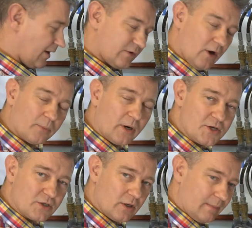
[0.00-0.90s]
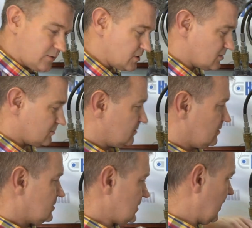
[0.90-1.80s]
operation on the motors.
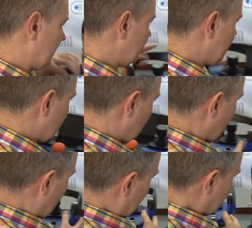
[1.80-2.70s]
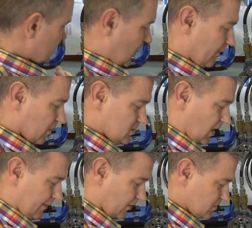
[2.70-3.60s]
So one more
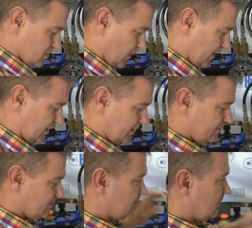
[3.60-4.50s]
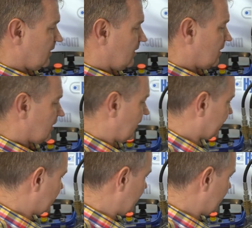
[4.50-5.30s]
time, I'll just quickly go through